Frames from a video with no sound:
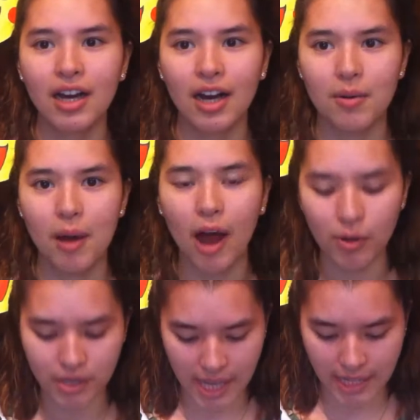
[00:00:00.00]

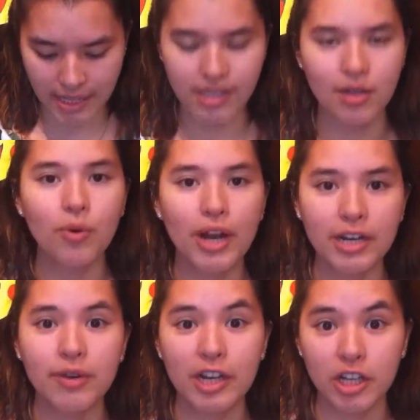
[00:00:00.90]
I would say this is a
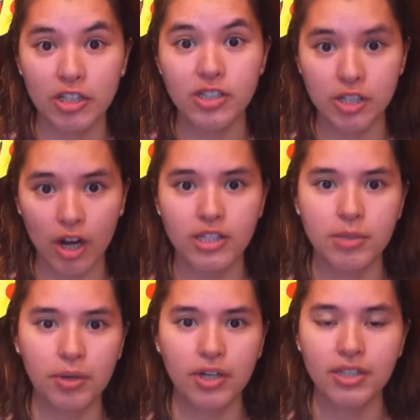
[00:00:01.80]
really good
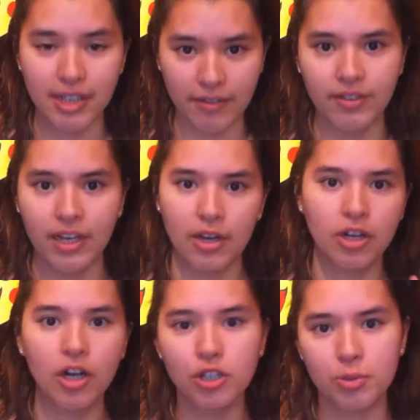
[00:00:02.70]
starter book. Definitely, I
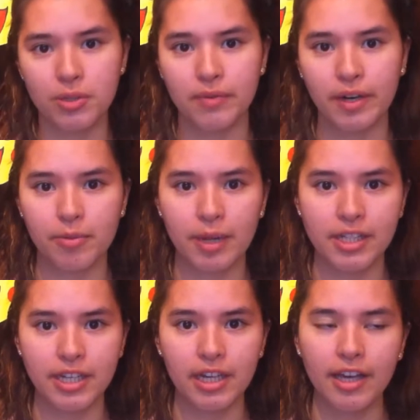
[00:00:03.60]
would 100%
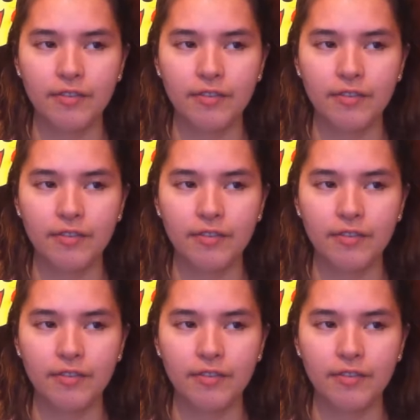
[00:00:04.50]
recommend it.